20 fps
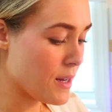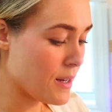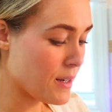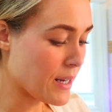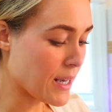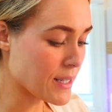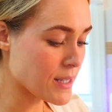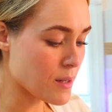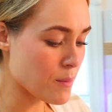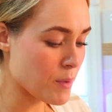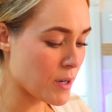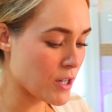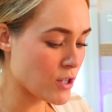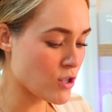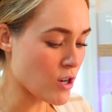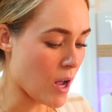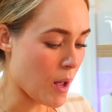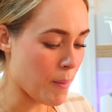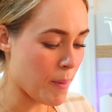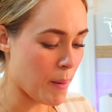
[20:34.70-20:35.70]
Next, I'm gonna
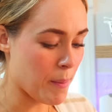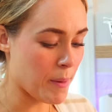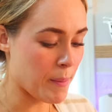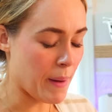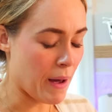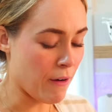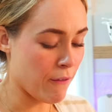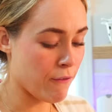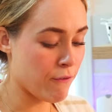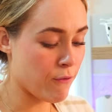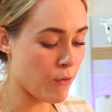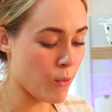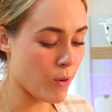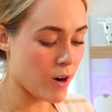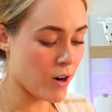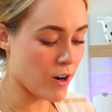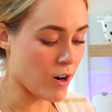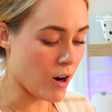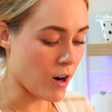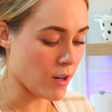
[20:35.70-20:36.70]
chop up about
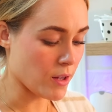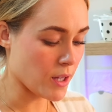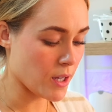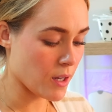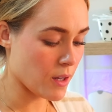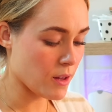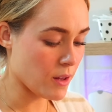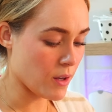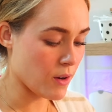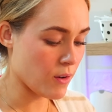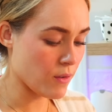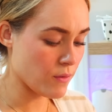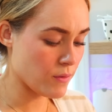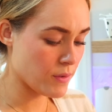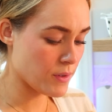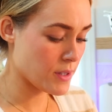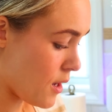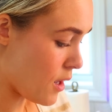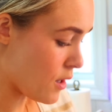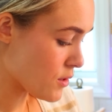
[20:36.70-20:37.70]
4 garlic
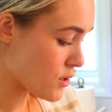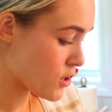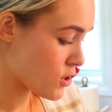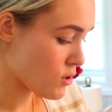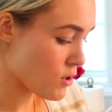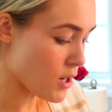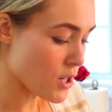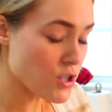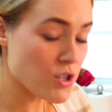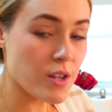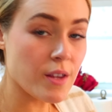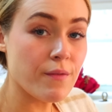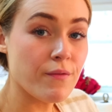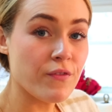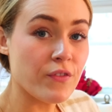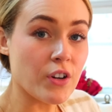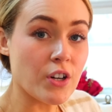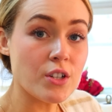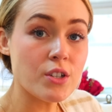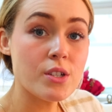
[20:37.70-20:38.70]
cloves. I'll just crush them
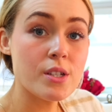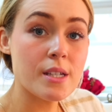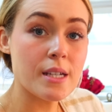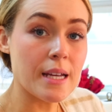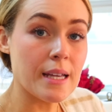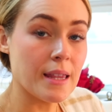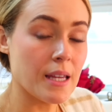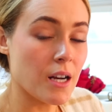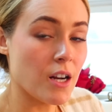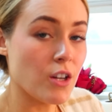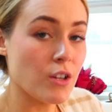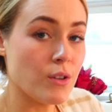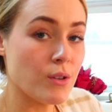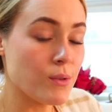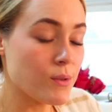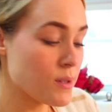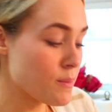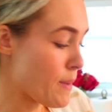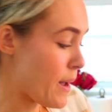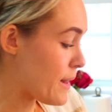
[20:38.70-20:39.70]
first, and then I'll
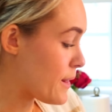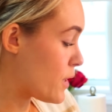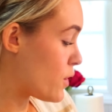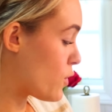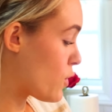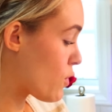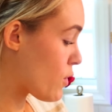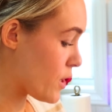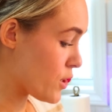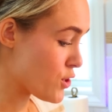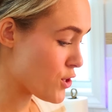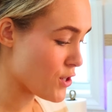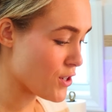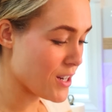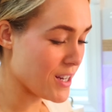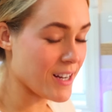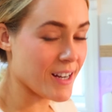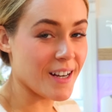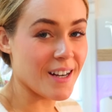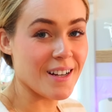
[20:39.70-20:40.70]
use my little crusher
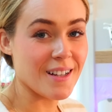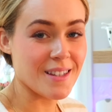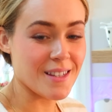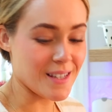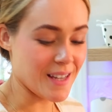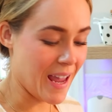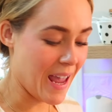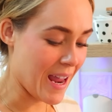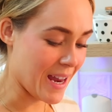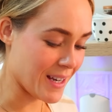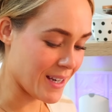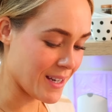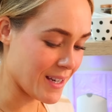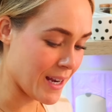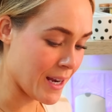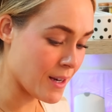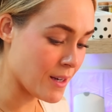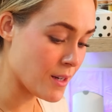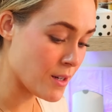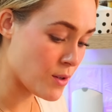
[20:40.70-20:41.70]
here. It's a handy
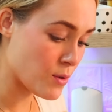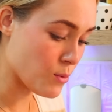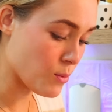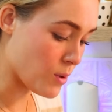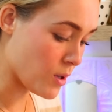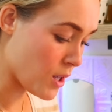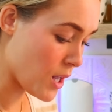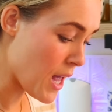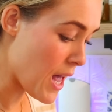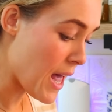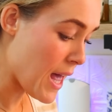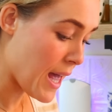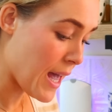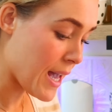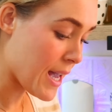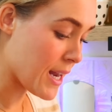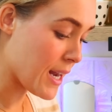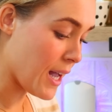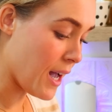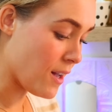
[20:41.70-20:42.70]
dandy tool,
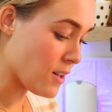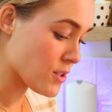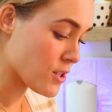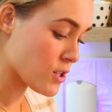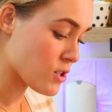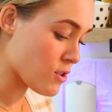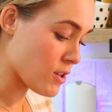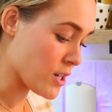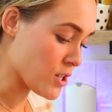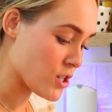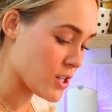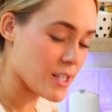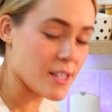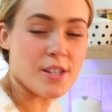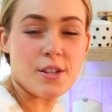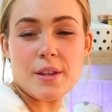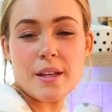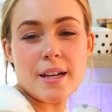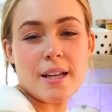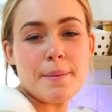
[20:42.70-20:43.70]
and I'll just crush it
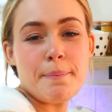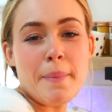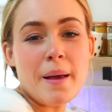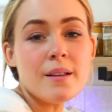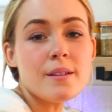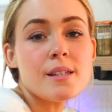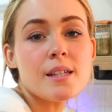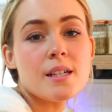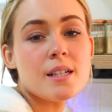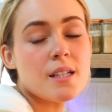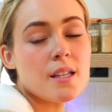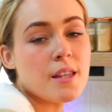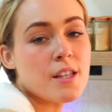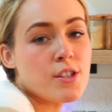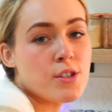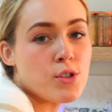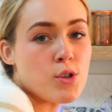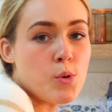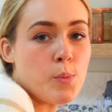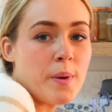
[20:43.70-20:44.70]
so that it melts into the
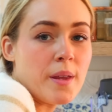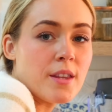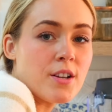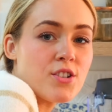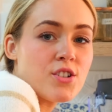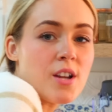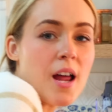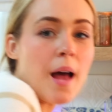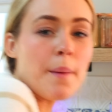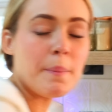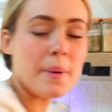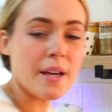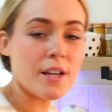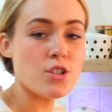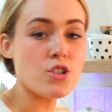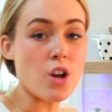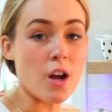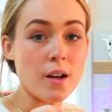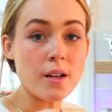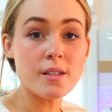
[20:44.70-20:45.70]
soup, and there's not big
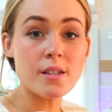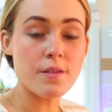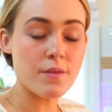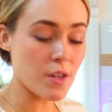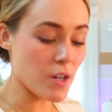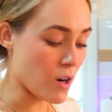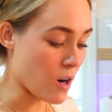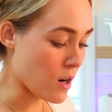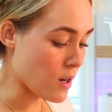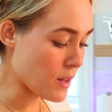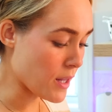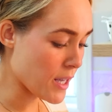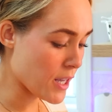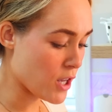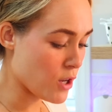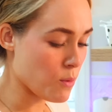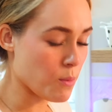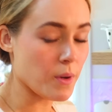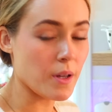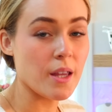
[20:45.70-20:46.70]
chunks of the garlic.
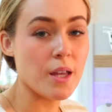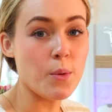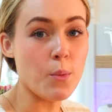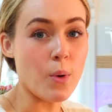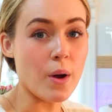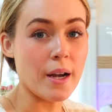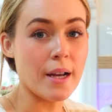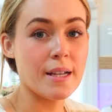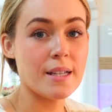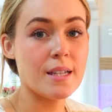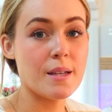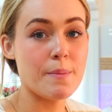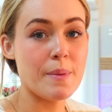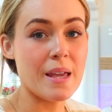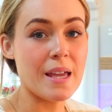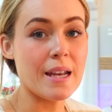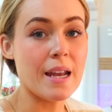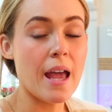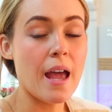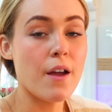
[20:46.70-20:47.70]
You really want it to
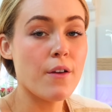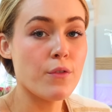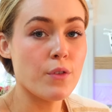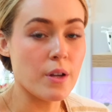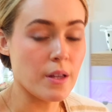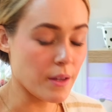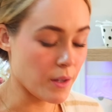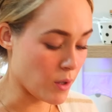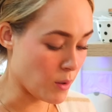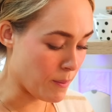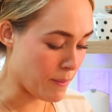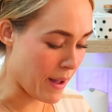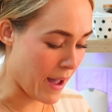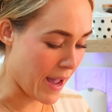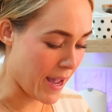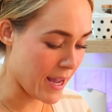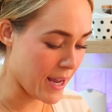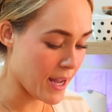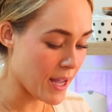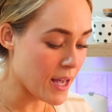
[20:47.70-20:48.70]
be in every little
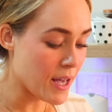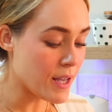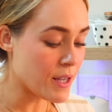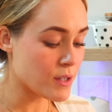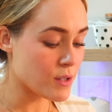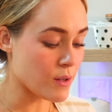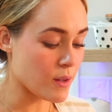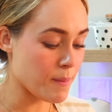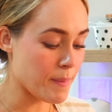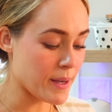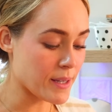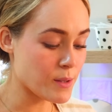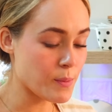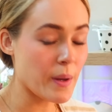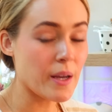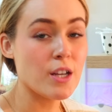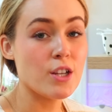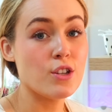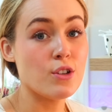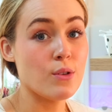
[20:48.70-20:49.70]
bite. So the best
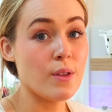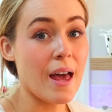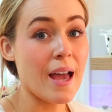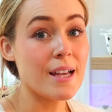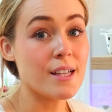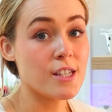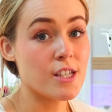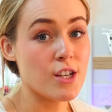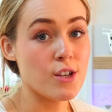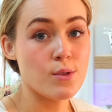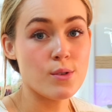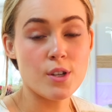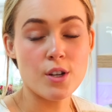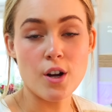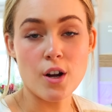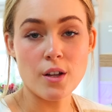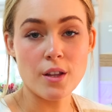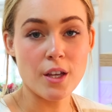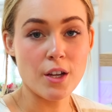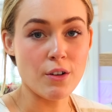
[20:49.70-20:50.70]
way to do that is to use a
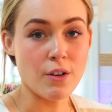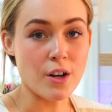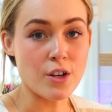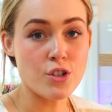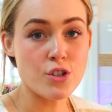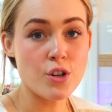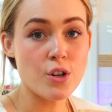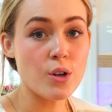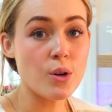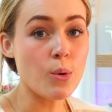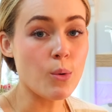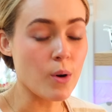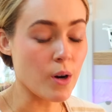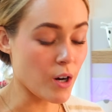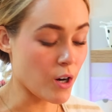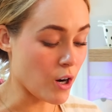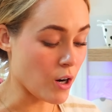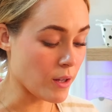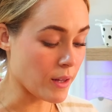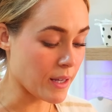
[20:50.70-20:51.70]
garlic crusher or a
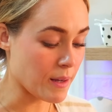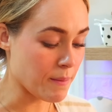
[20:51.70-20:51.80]
garlic